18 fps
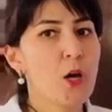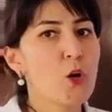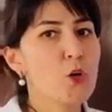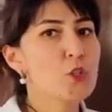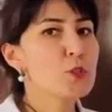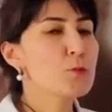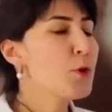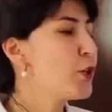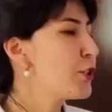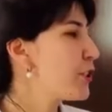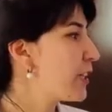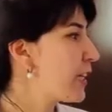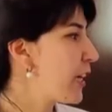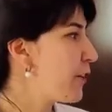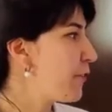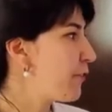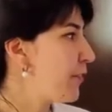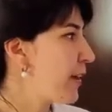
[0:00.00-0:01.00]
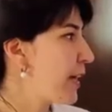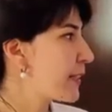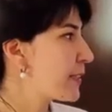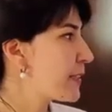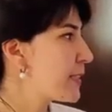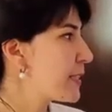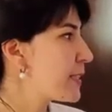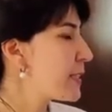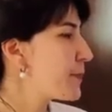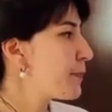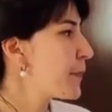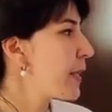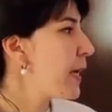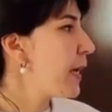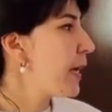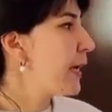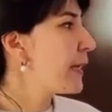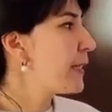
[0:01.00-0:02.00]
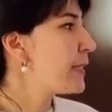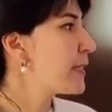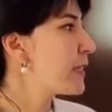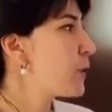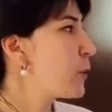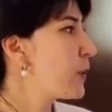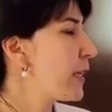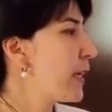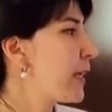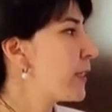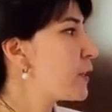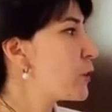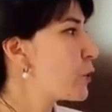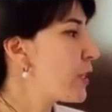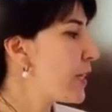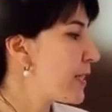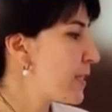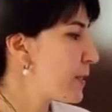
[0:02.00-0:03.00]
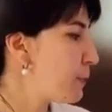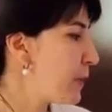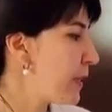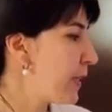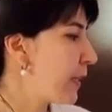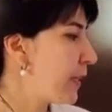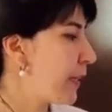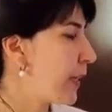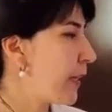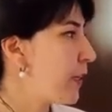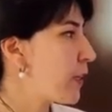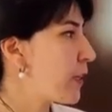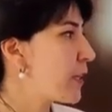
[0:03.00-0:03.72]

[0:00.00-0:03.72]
Osmotic effects, and we can today speak an